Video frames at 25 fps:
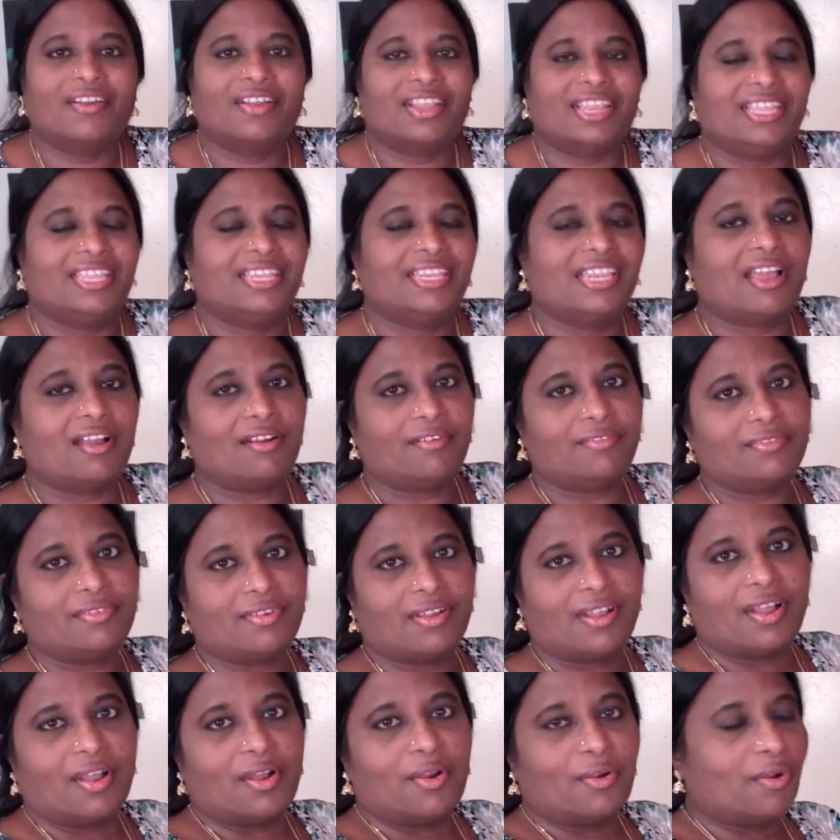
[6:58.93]
Okay, now
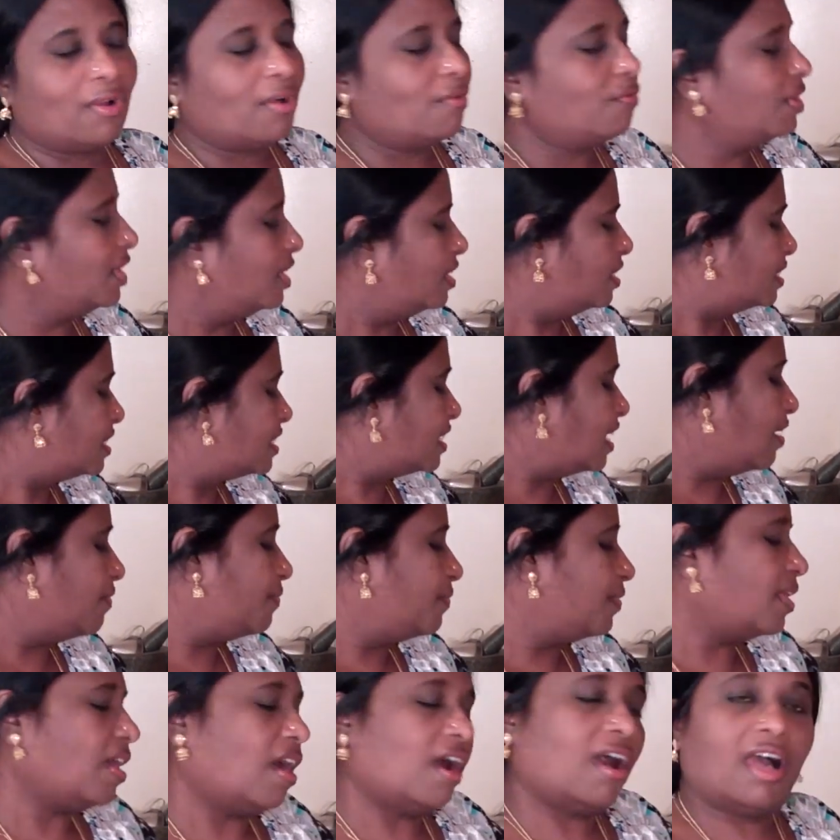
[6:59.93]
we
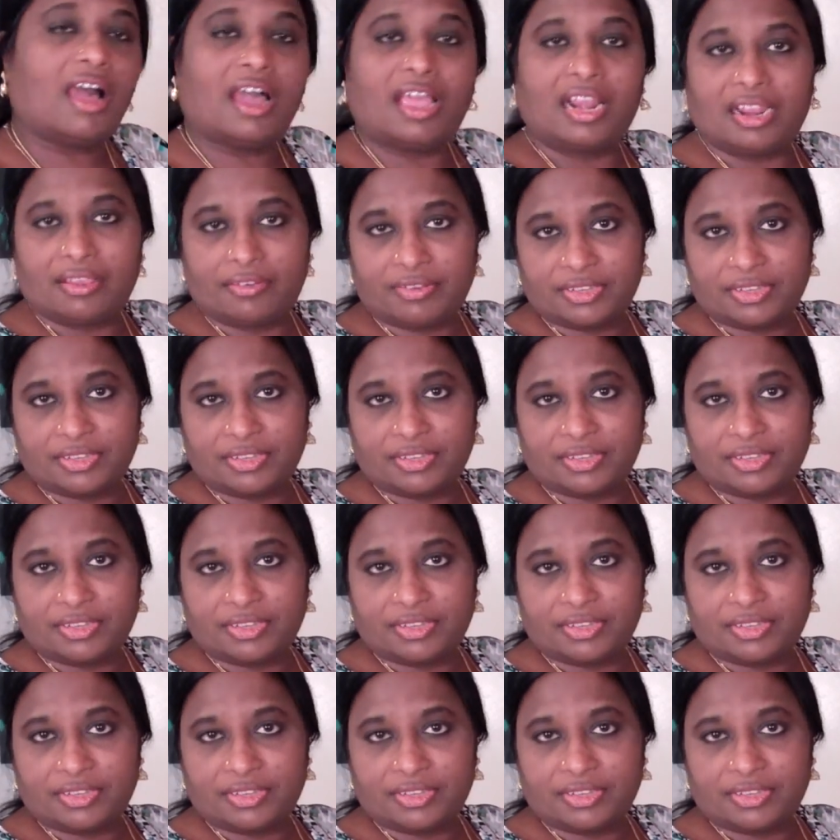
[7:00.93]
stuffed all